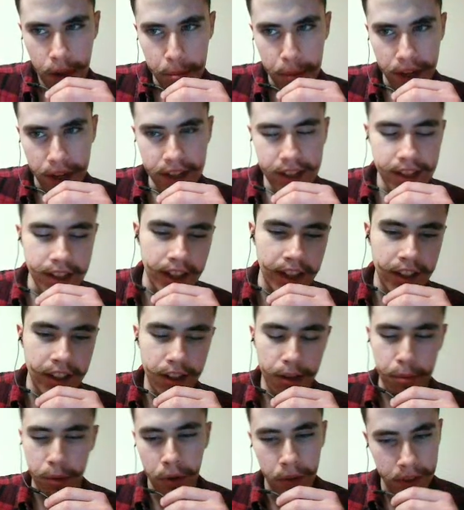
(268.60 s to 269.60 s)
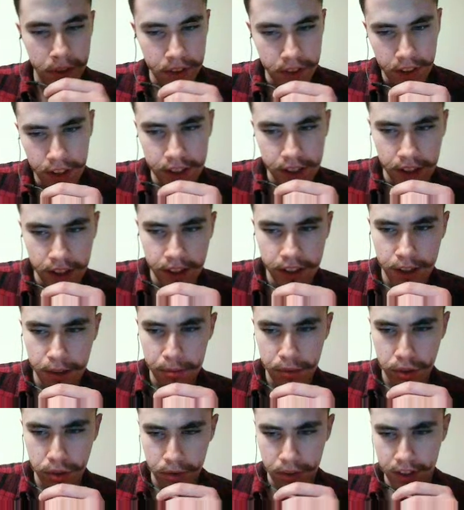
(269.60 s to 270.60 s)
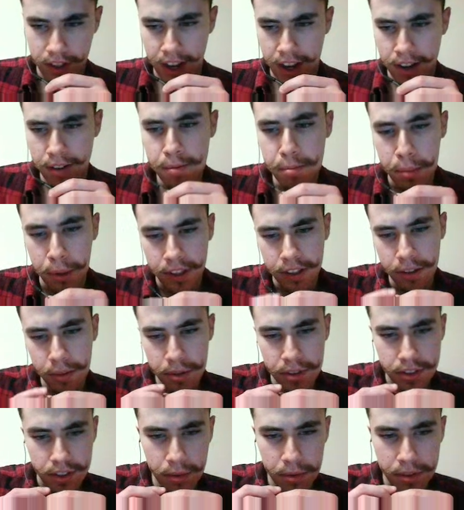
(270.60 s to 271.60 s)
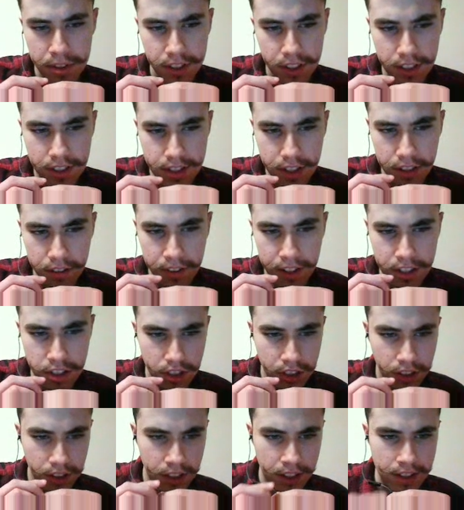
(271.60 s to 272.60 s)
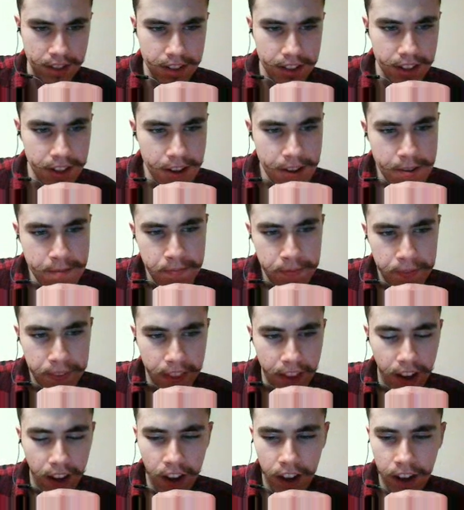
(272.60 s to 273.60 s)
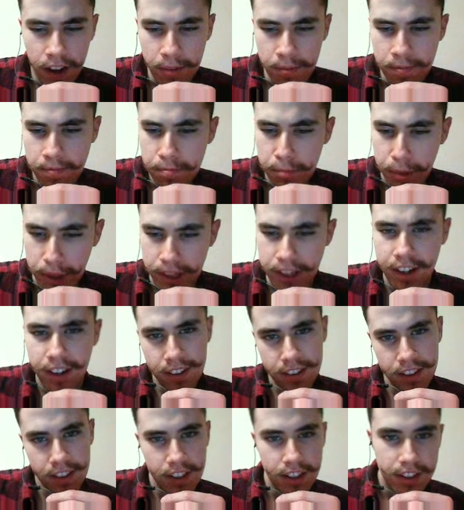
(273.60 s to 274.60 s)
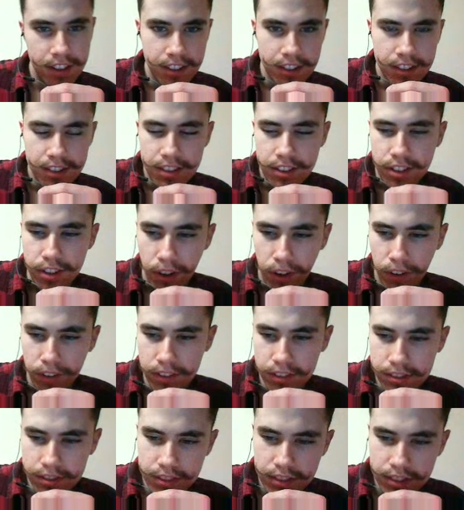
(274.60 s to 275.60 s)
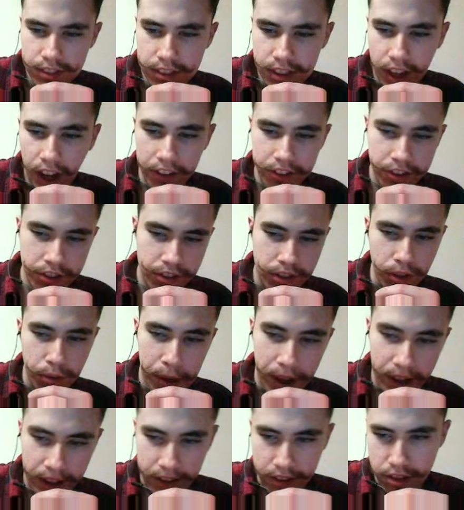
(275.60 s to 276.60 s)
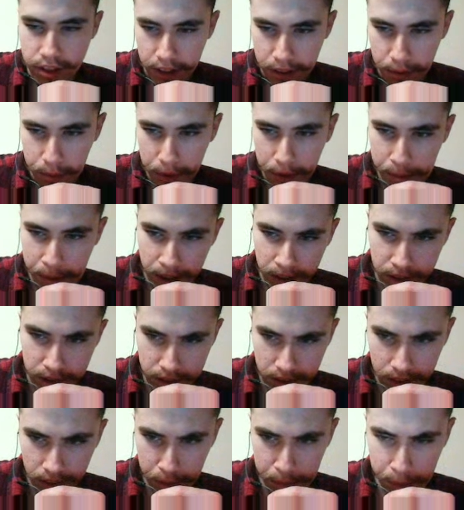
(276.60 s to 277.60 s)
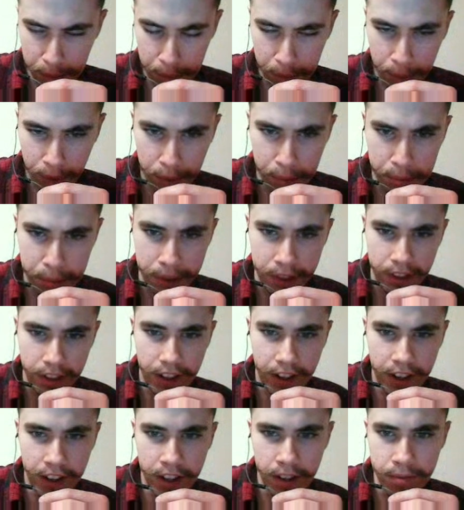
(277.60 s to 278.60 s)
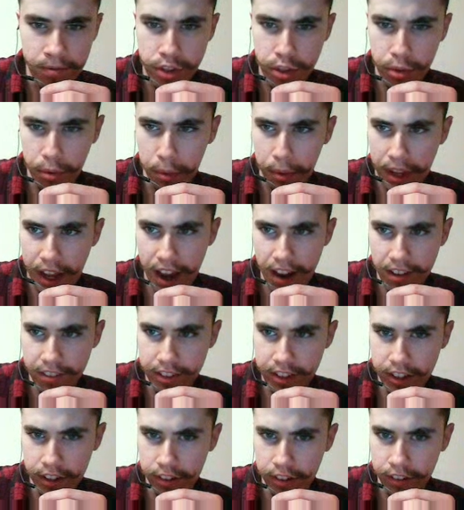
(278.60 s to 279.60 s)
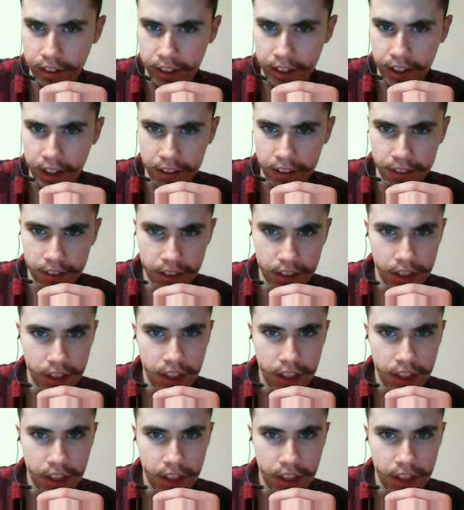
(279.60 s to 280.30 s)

but I didn't end up going. I didn't end up doing that, but it was a consideration at least. But yeah, so I'll just go back and check the weather models a little bit more. But so what we have here right now